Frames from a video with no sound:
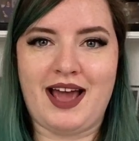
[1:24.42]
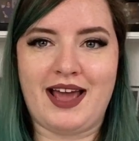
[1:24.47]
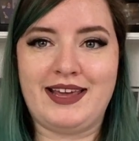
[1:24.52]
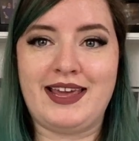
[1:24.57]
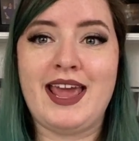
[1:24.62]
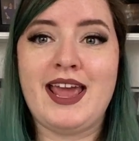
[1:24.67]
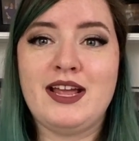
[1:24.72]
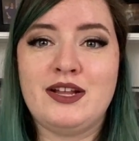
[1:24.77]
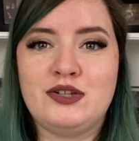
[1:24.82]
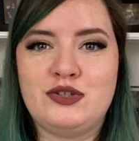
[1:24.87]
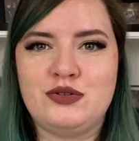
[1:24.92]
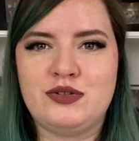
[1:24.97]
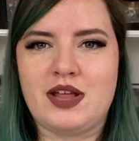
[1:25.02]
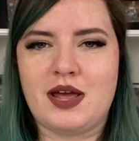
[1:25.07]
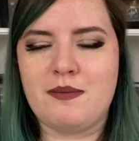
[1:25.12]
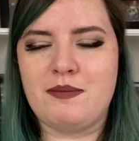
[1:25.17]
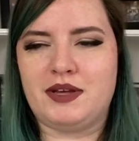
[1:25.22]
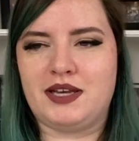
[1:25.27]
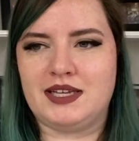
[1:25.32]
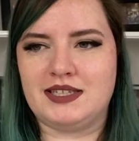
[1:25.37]
can't do
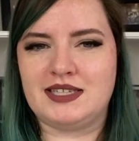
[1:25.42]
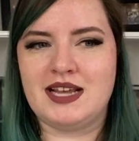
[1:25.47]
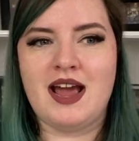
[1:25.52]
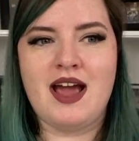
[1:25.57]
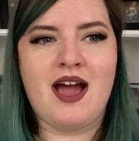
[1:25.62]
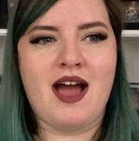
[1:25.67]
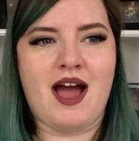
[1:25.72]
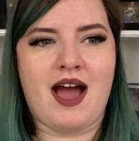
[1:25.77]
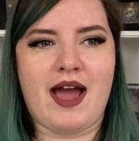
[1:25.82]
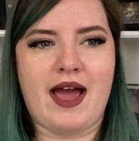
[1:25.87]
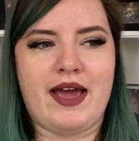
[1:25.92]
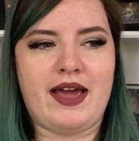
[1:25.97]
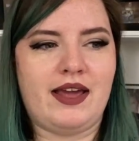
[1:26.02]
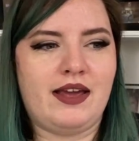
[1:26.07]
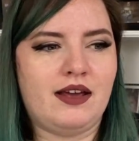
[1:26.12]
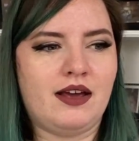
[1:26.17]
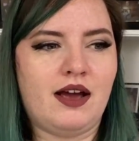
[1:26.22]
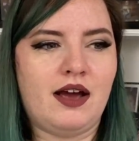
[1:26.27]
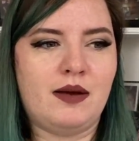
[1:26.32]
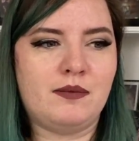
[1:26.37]
that because
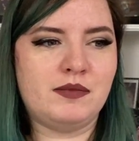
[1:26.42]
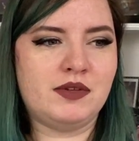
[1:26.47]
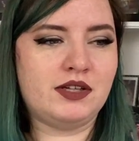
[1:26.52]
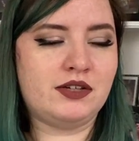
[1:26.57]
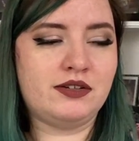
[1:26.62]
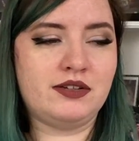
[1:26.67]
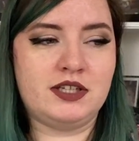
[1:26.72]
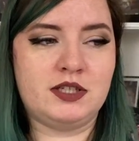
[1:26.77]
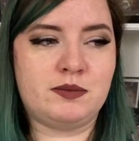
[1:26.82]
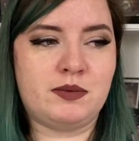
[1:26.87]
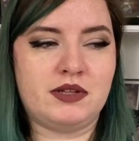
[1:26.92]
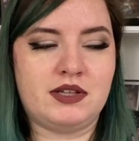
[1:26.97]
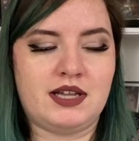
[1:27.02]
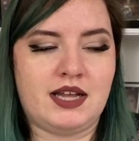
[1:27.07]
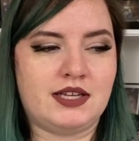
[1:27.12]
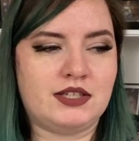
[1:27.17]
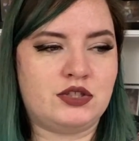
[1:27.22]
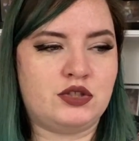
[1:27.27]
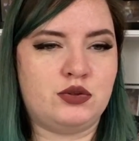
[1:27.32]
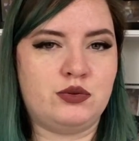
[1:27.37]
I literally spent the
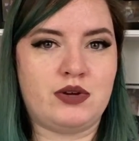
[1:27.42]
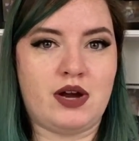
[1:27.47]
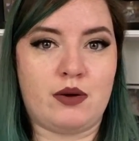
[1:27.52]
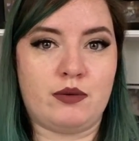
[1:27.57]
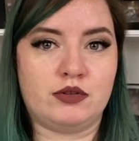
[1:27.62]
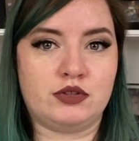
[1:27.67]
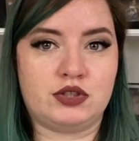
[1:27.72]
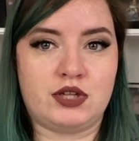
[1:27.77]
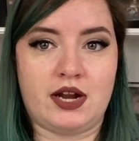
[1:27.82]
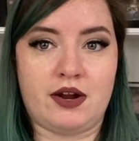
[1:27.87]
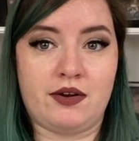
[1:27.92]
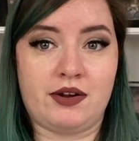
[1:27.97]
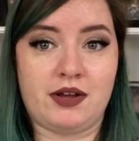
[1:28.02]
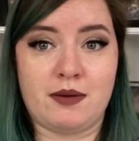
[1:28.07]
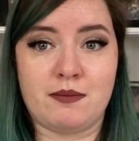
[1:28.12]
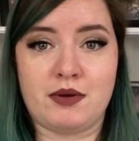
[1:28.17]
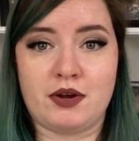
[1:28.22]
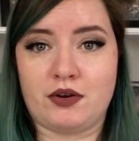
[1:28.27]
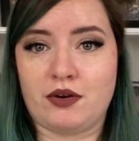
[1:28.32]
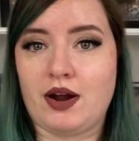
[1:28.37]
last 2 hours tearing up
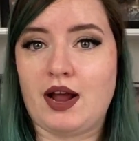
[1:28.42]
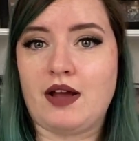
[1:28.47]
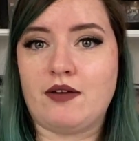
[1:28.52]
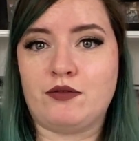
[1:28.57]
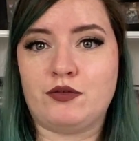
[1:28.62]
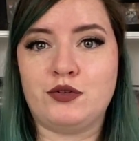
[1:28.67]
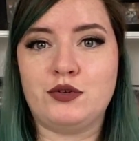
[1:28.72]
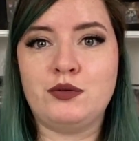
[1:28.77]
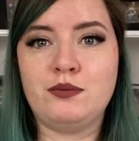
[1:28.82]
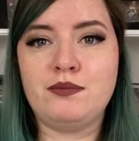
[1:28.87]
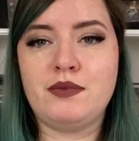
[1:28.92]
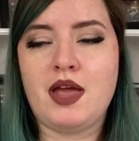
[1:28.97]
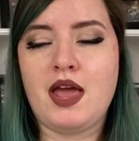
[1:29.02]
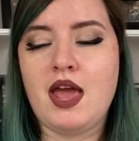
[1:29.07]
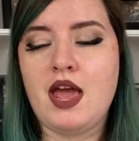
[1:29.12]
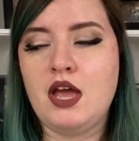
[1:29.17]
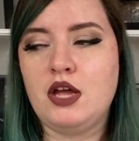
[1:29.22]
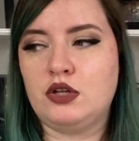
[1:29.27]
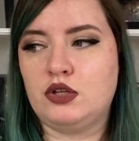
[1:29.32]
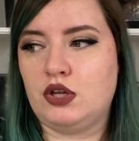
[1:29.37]
my craft room
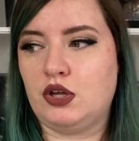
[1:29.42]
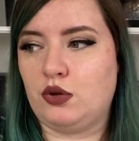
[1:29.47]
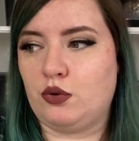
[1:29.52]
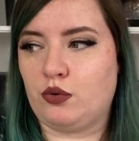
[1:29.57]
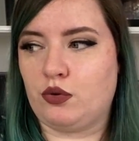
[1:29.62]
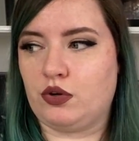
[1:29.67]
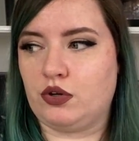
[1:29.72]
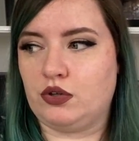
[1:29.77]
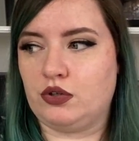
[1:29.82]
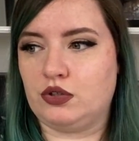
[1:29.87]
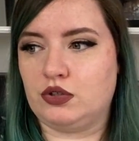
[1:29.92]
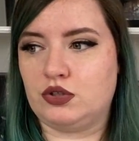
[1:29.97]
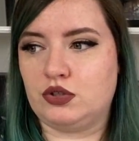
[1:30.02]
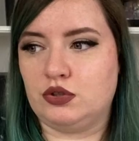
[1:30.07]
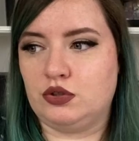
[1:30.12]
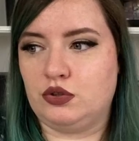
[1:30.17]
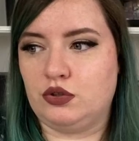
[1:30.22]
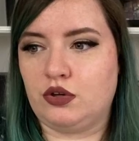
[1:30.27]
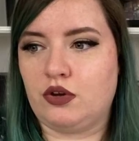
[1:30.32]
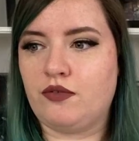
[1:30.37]
in order to
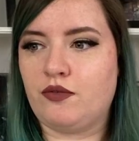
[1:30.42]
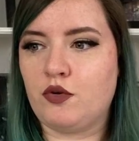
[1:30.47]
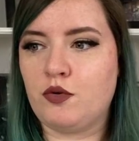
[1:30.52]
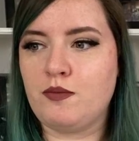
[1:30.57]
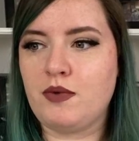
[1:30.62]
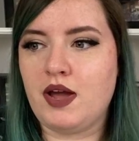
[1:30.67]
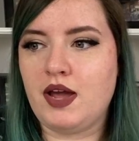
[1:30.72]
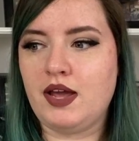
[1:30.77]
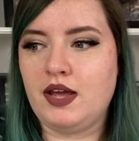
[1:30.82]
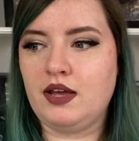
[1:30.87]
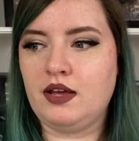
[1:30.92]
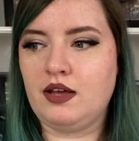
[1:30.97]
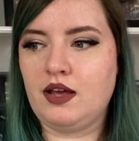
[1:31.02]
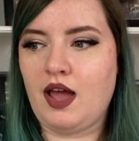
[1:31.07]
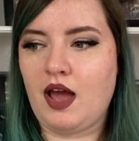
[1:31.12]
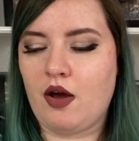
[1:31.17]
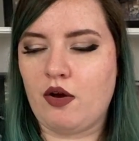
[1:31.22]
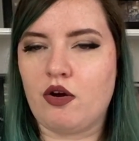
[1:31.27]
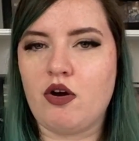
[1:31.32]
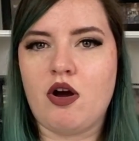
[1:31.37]
look for my
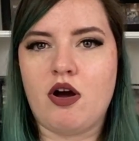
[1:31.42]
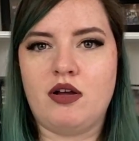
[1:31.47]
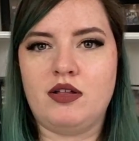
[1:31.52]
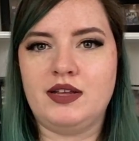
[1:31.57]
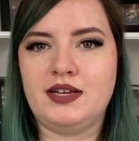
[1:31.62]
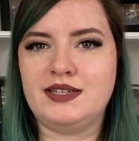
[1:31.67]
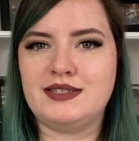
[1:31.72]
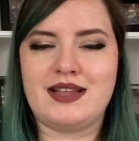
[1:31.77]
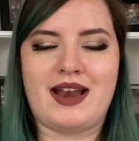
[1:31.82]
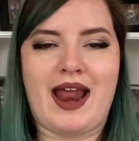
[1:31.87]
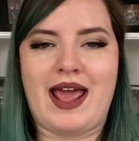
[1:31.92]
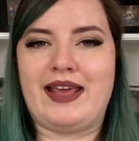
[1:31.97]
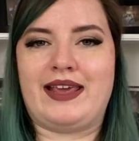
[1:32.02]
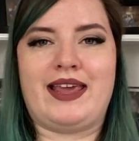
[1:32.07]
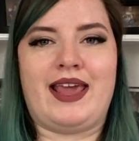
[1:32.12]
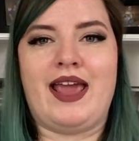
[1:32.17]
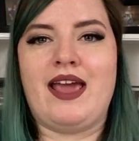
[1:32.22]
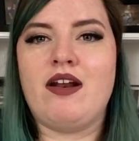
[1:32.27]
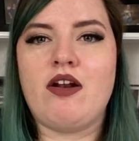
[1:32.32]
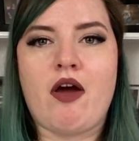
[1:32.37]
alcohol inks, and I
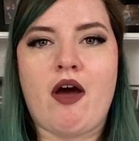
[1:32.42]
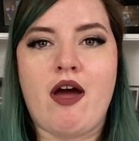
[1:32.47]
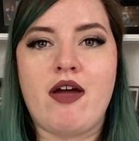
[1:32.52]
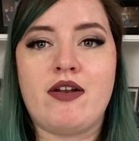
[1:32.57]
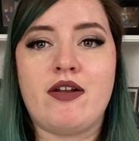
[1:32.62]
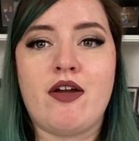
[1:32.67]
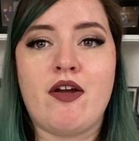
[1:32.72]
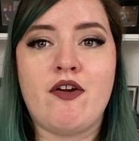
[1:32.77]
cannot